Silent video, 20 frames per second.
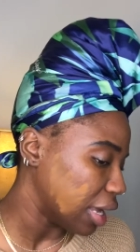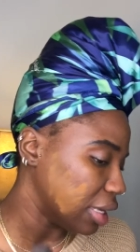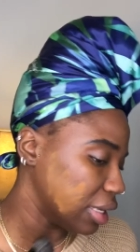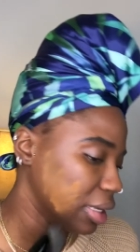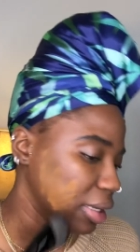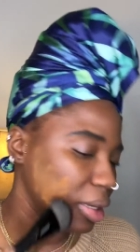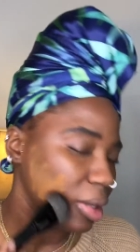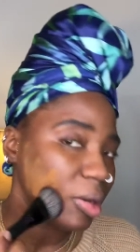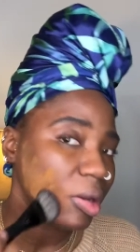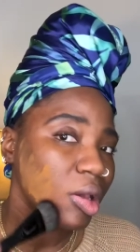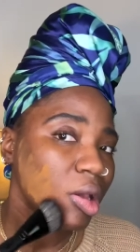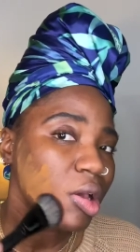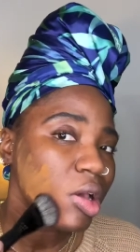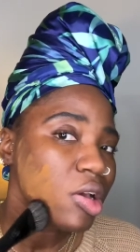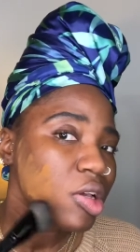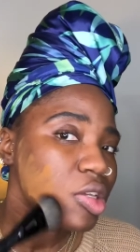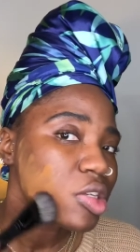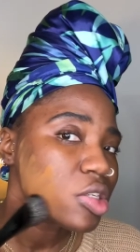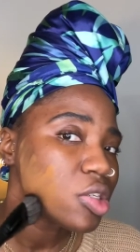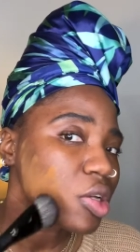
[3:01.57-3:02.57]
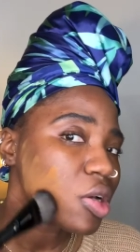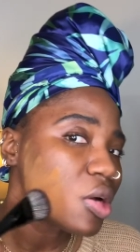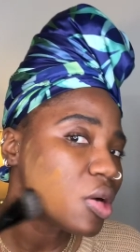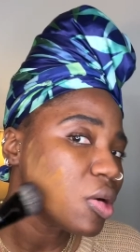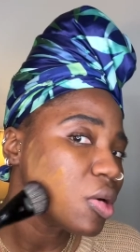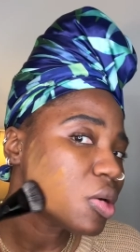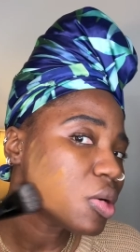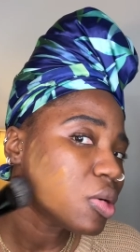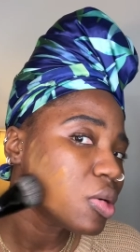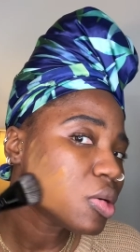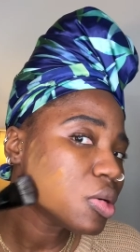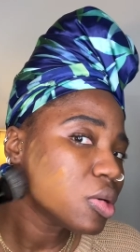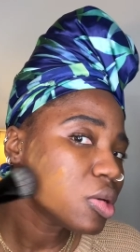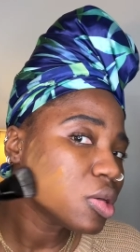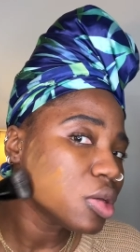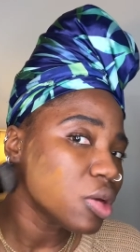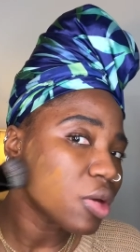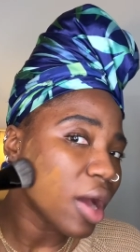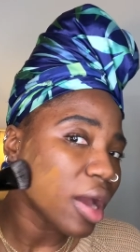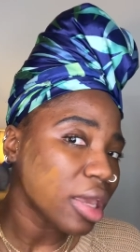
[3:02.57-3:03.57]
it. So,
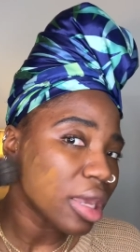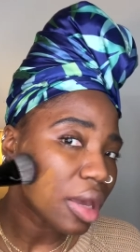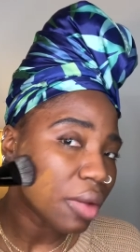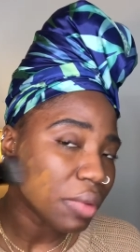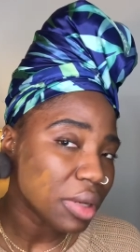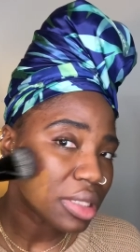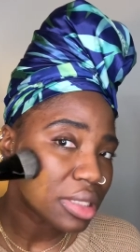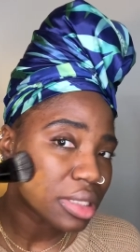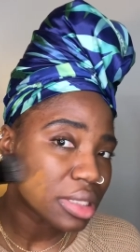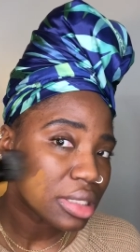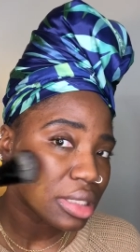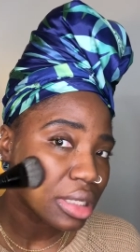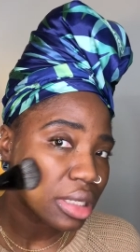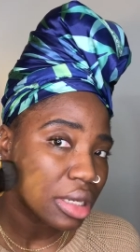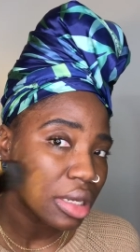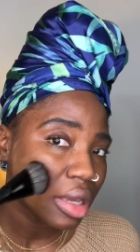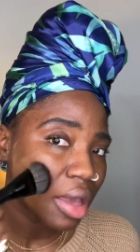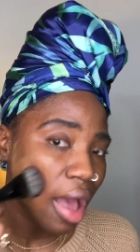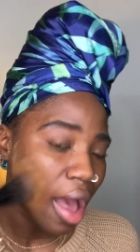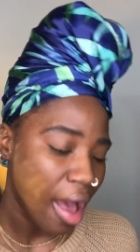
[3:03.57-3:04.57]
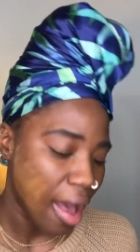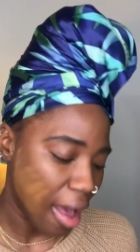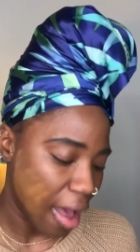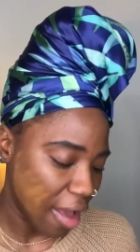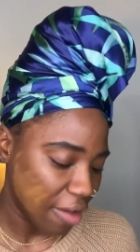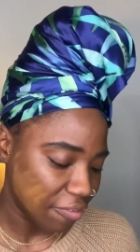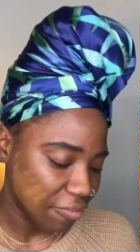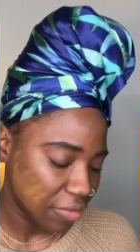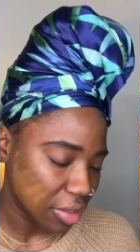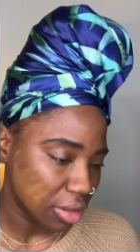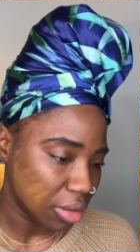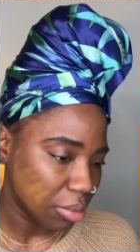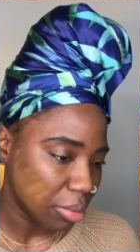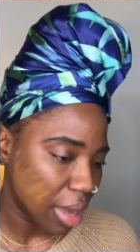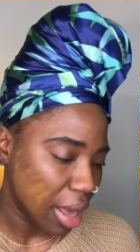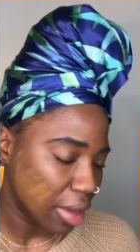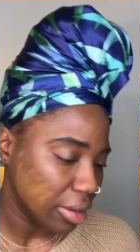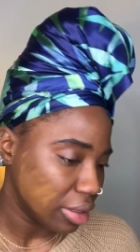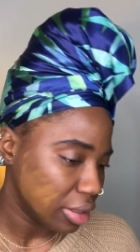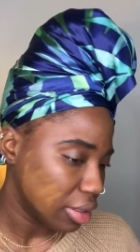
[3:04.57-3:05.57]
you know, I can't wait to see how I feel
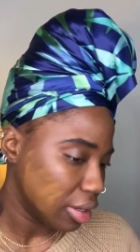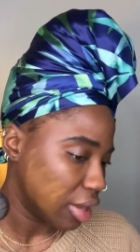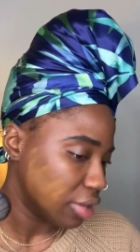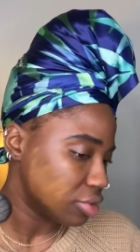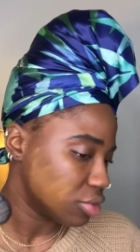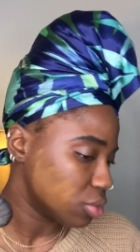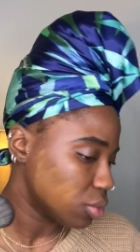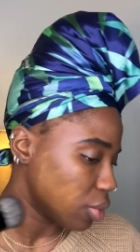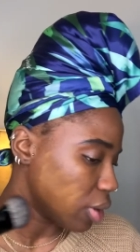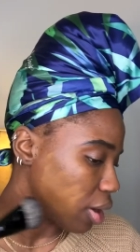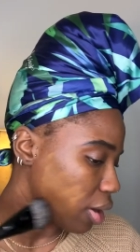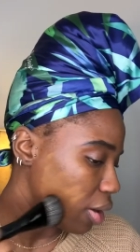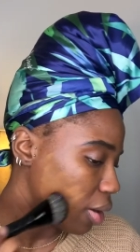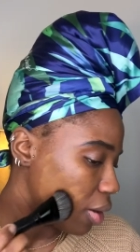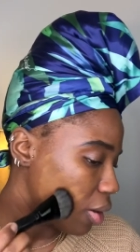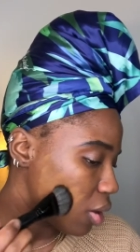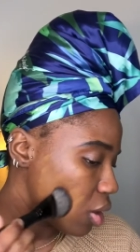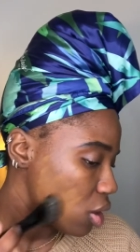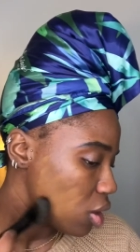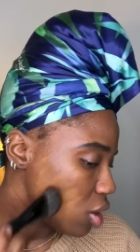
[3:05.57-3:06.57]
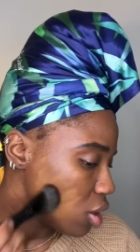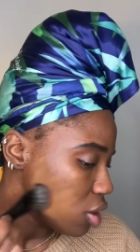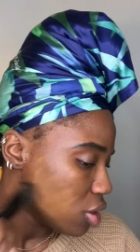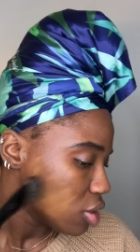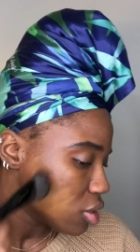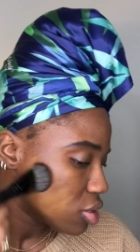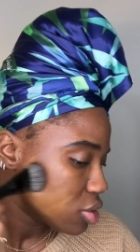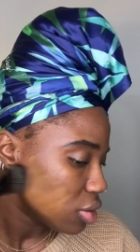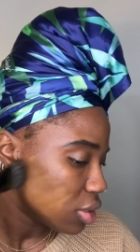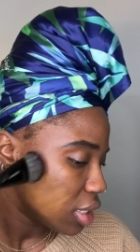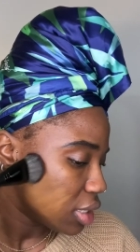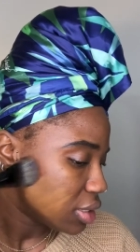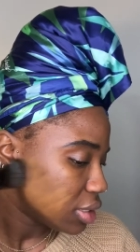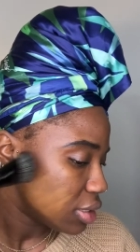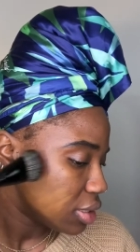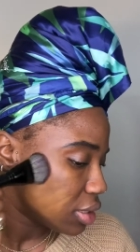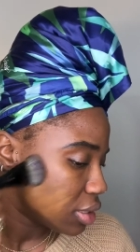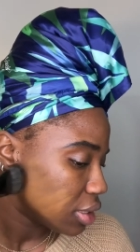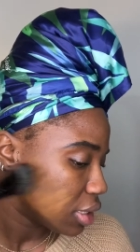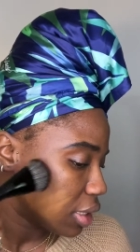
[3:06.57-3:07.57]
about it as well. So let's
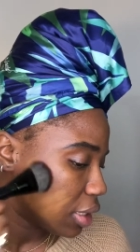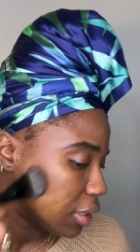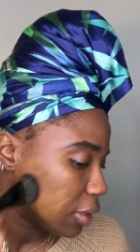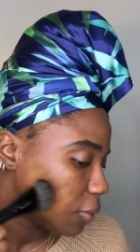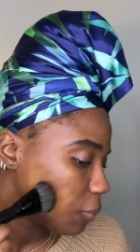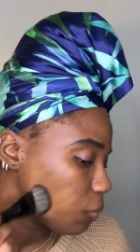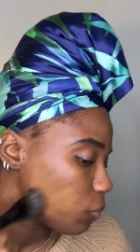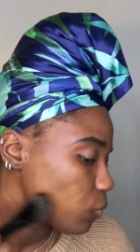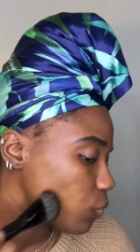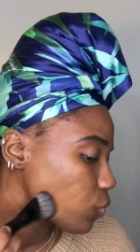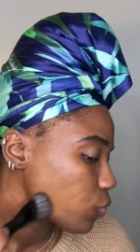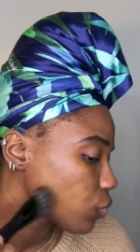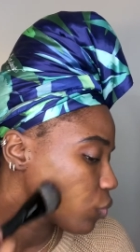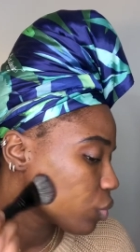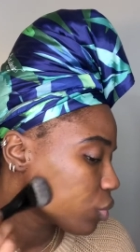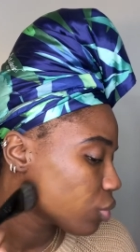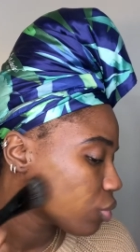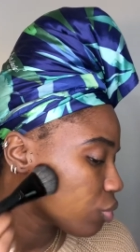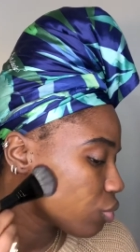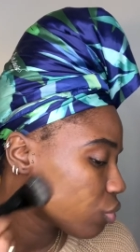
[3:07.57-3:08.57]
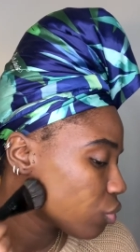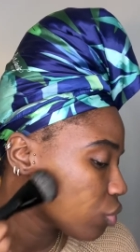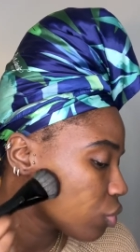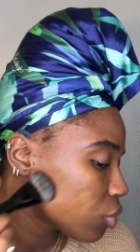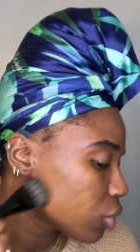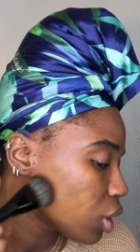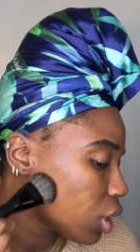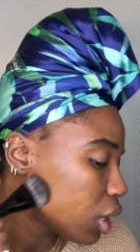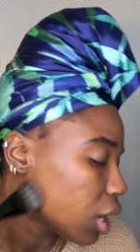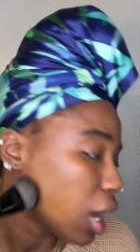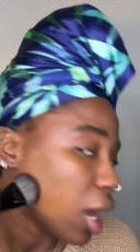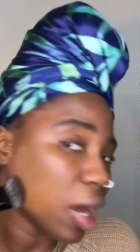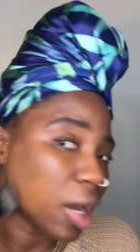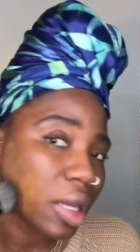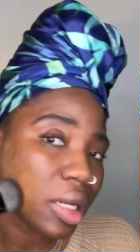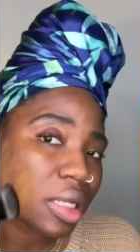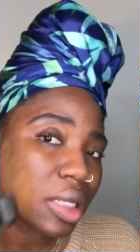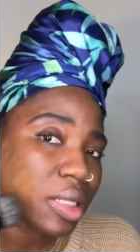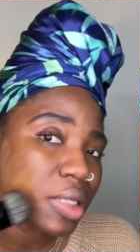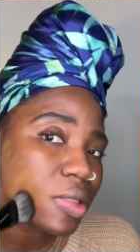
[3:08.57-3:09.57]
see how it
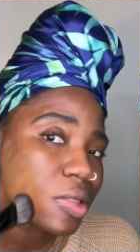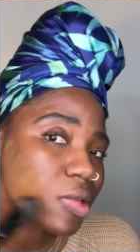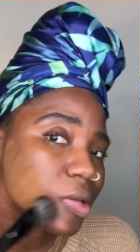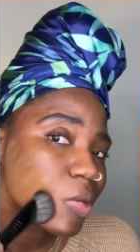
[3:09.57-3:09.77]
is.